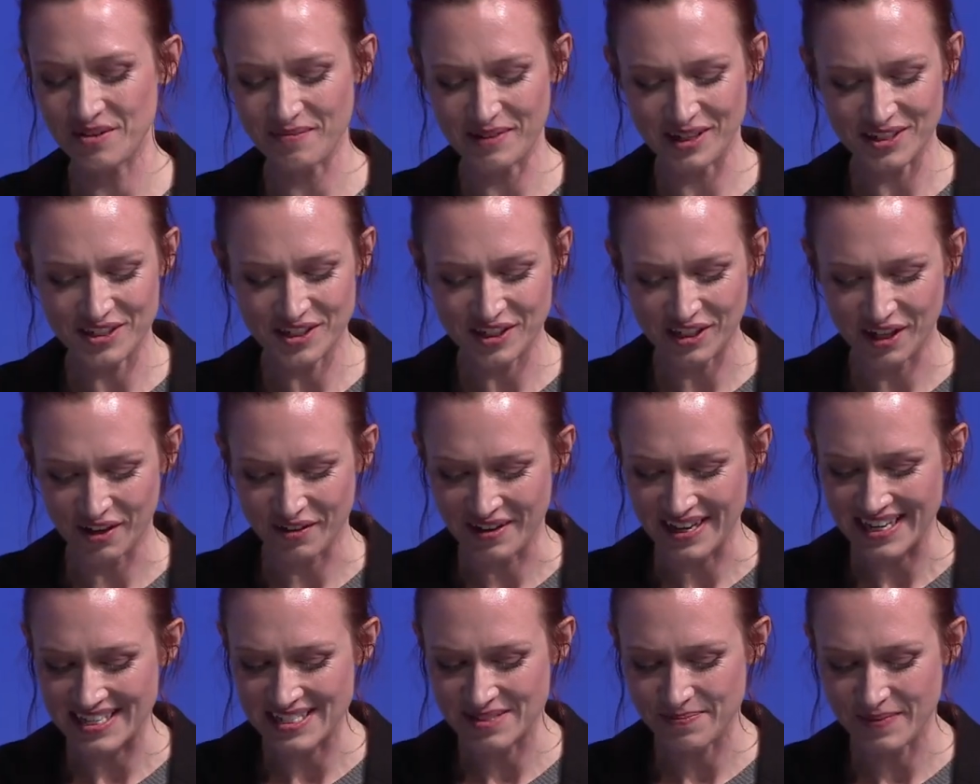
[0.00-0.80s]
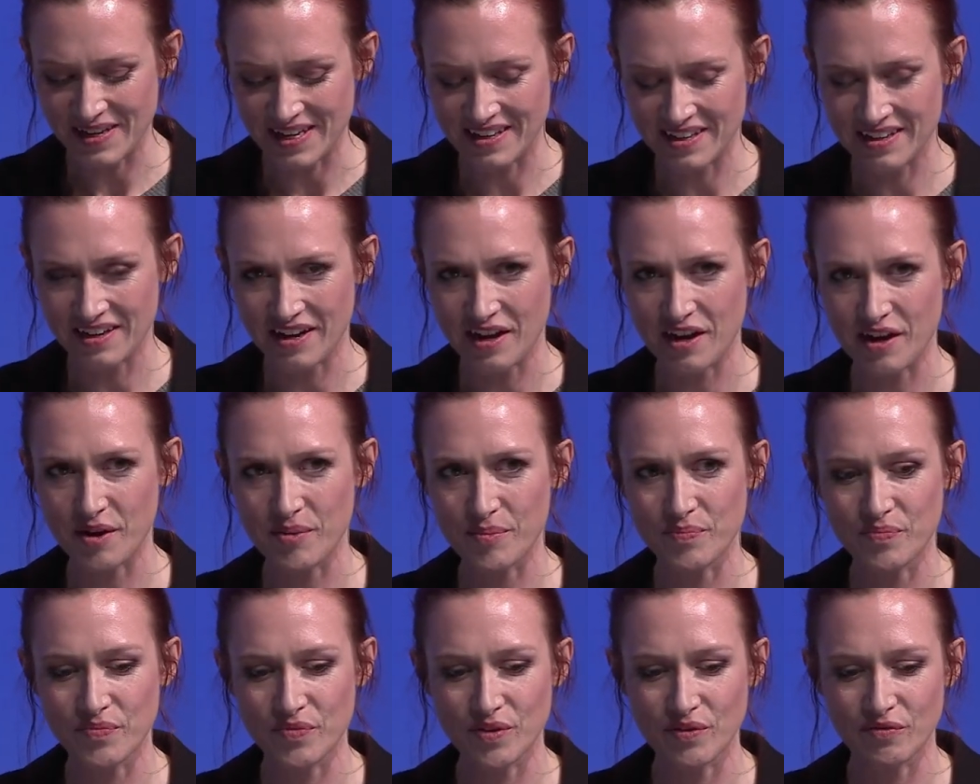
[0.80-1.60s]
much, Chloe. It's been
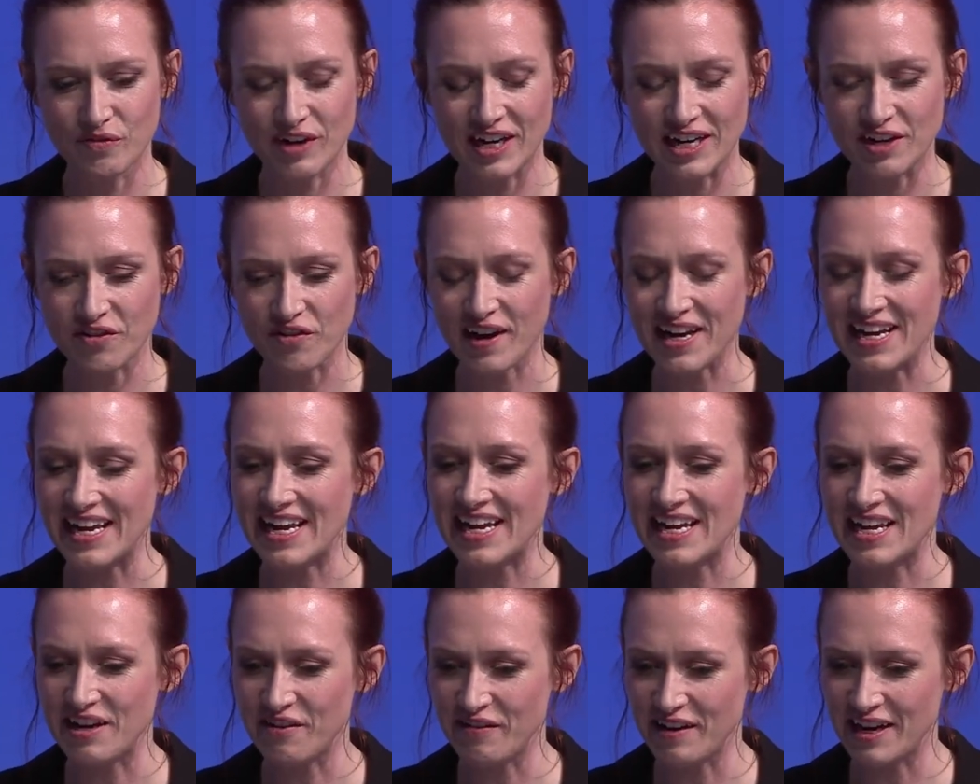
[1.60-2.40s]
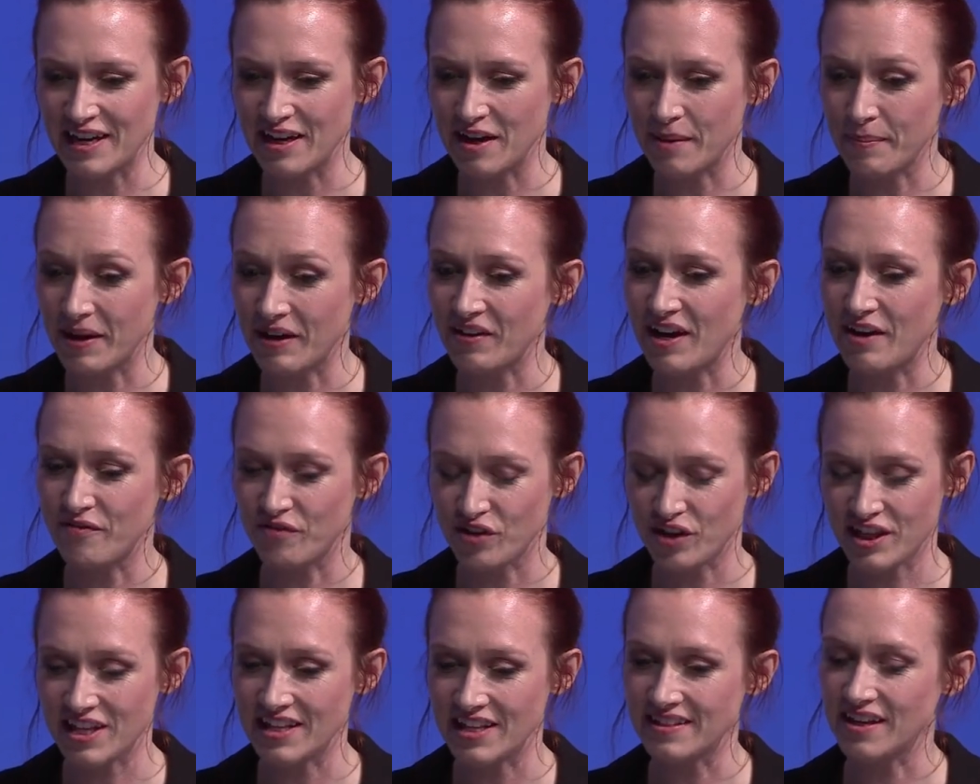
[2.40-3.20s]
really great hearing about
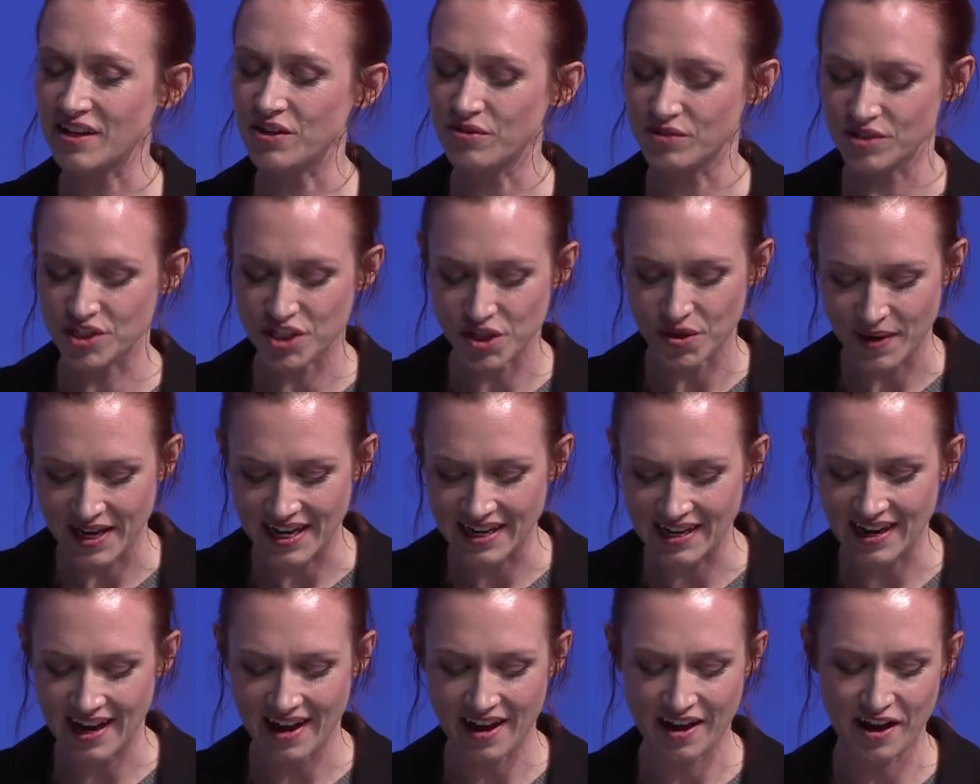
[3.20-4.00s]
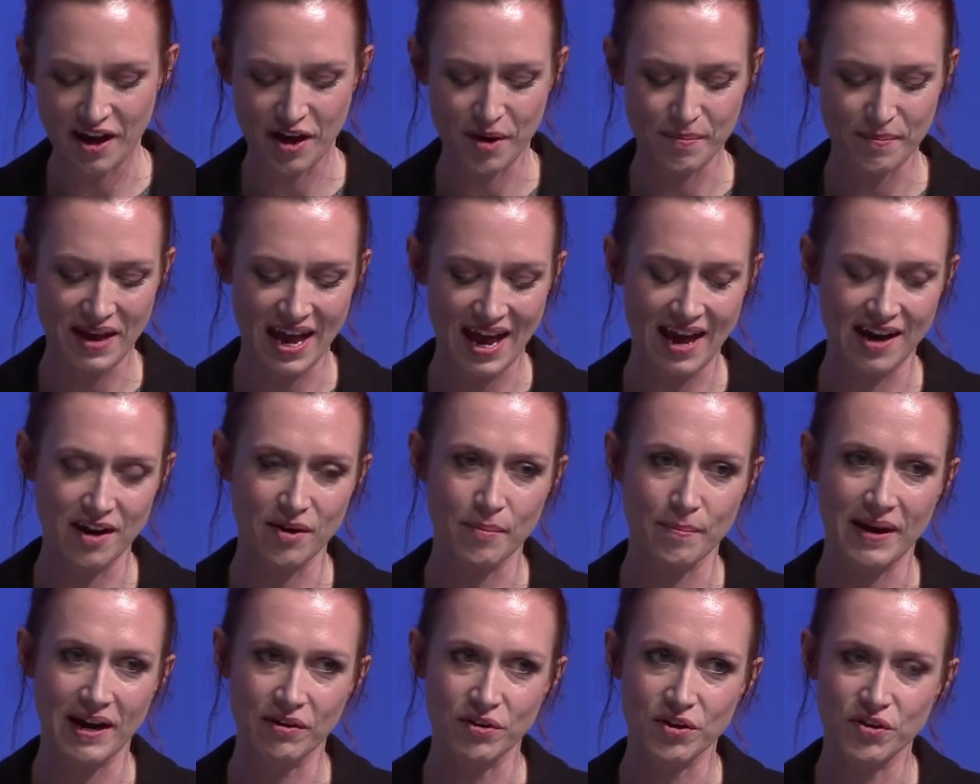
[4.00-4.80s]
everything that you're doing and
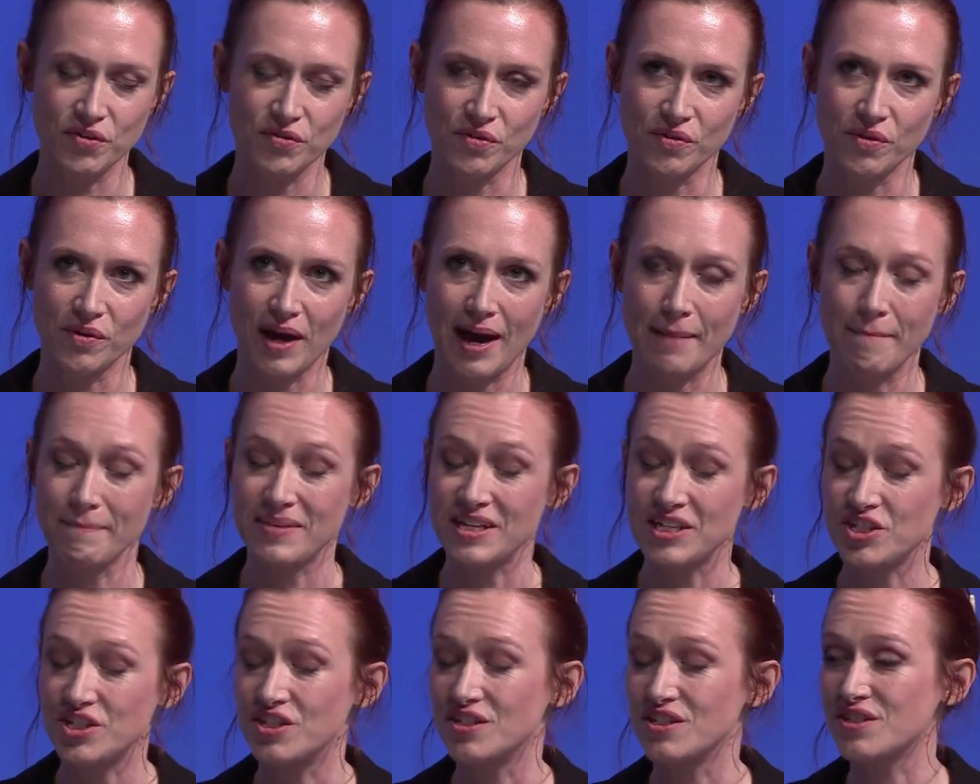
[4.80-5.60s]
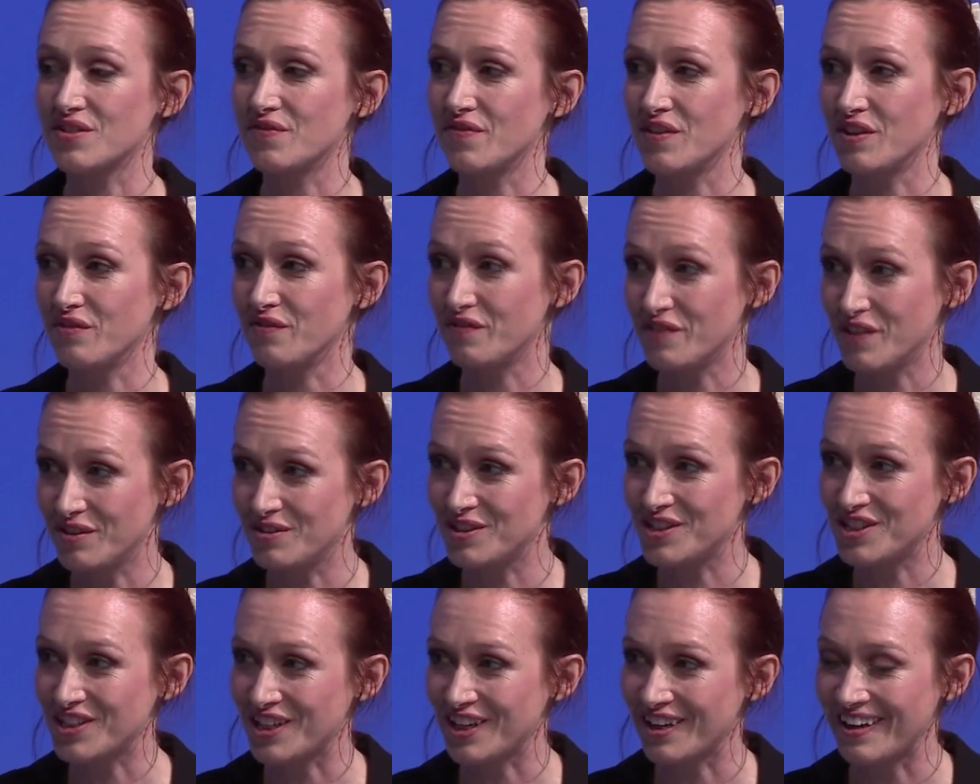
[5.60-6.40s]
about your ambitions for the
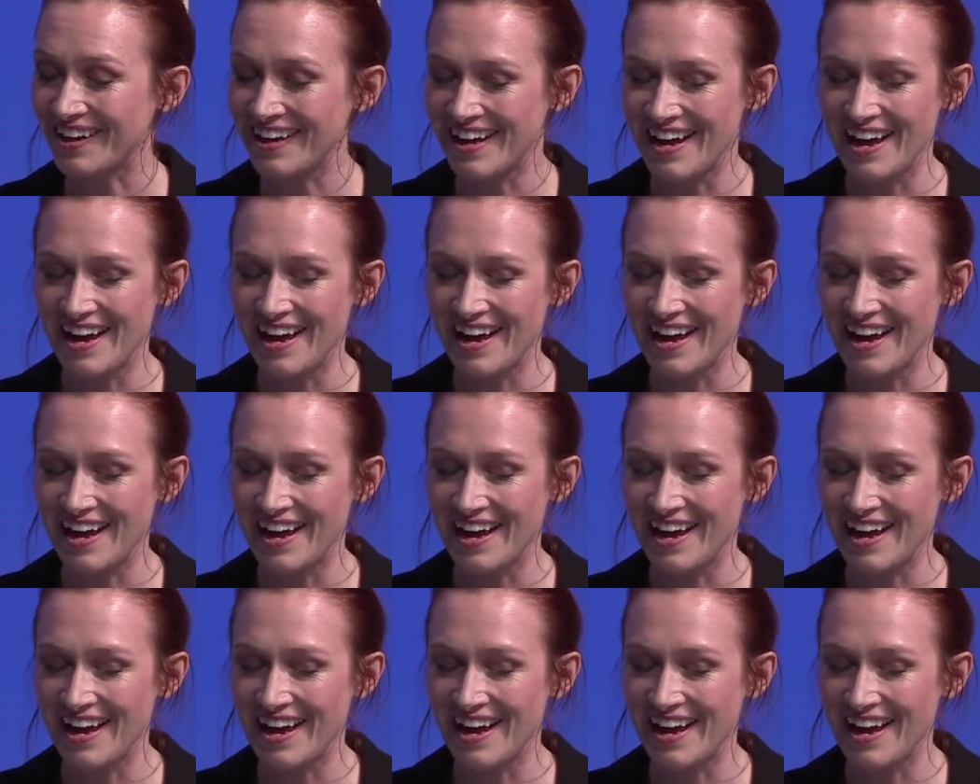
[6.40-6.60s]
future.